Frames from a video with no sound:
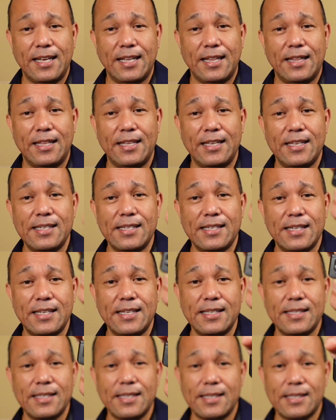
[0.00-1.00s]
This
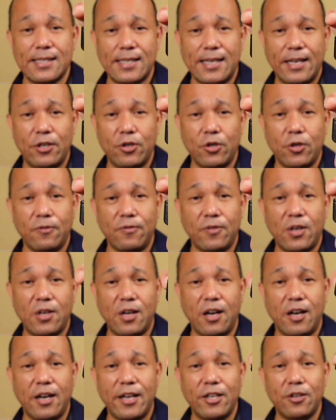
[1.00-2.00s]
is the
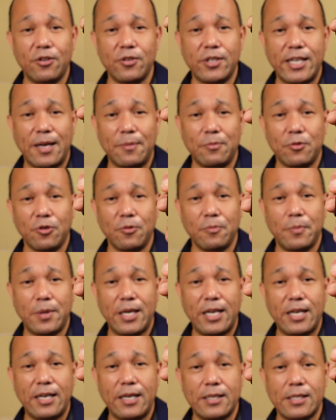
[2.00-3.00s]
Cynova audio adapter
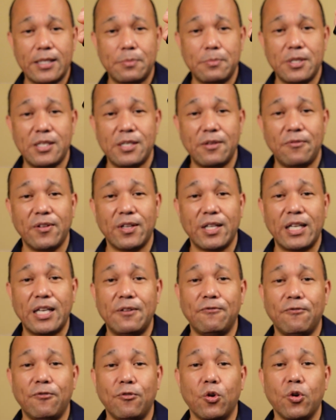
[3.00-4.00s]
made
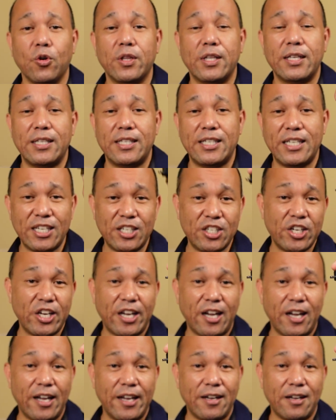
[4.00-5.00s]
specifically for the
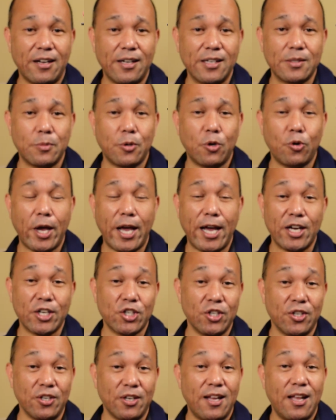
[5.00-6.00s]
DJI Osmo
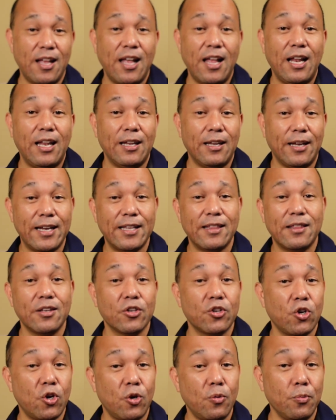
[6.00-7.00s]
Action. Like
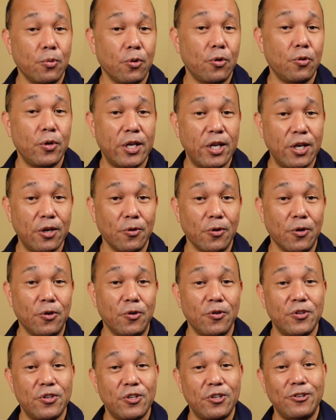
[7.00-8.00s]
the GoPro
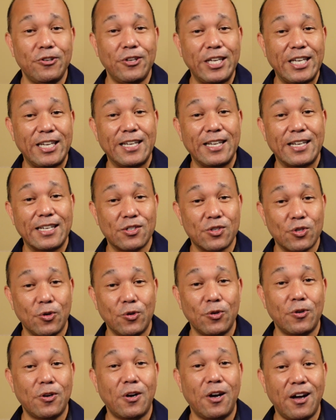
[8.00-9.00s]
Hero, you need an
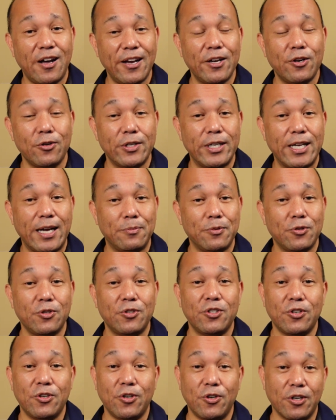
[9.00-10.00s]
external audio adapter
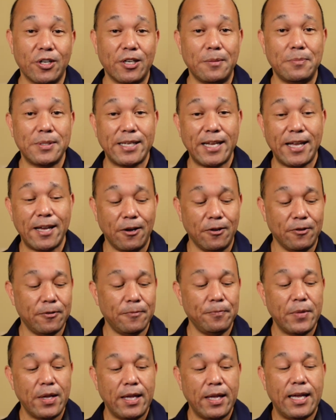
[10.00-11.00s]
to hook up sound.
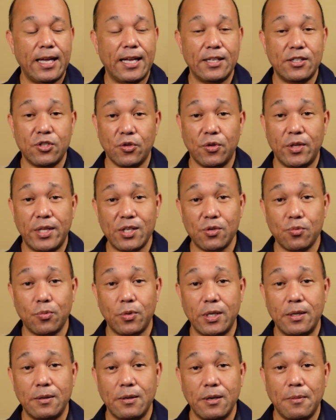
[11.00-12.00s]
And so this
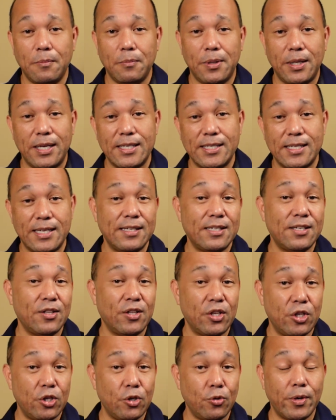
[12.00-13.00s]
one plugs into
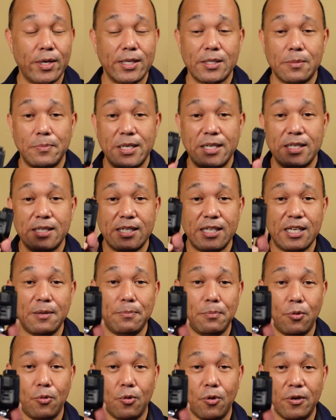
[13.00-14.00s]
the USB-C
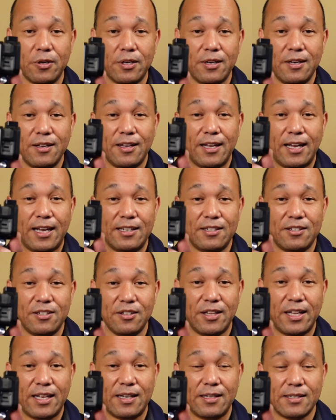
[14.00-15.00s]
port and
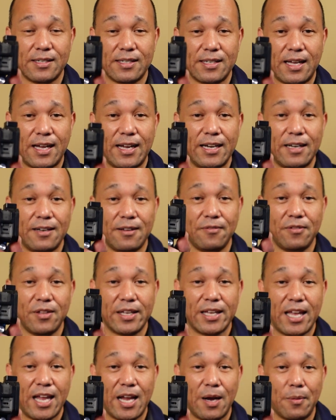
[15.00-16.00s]
to that side of the
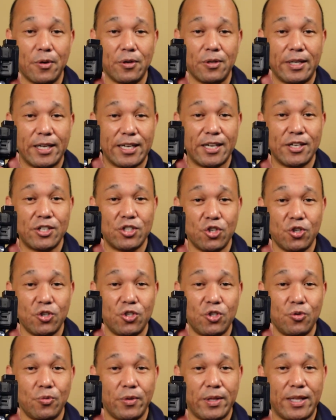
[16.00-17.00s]
camera like I
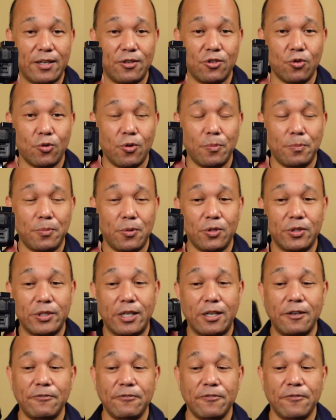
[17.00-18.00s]
showed you with that door pulled
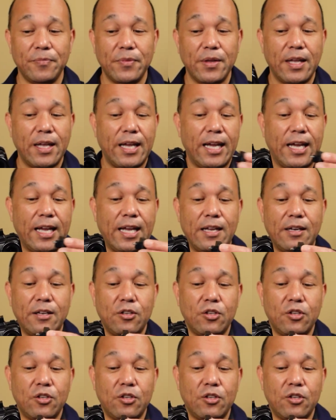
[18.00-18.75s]
off, and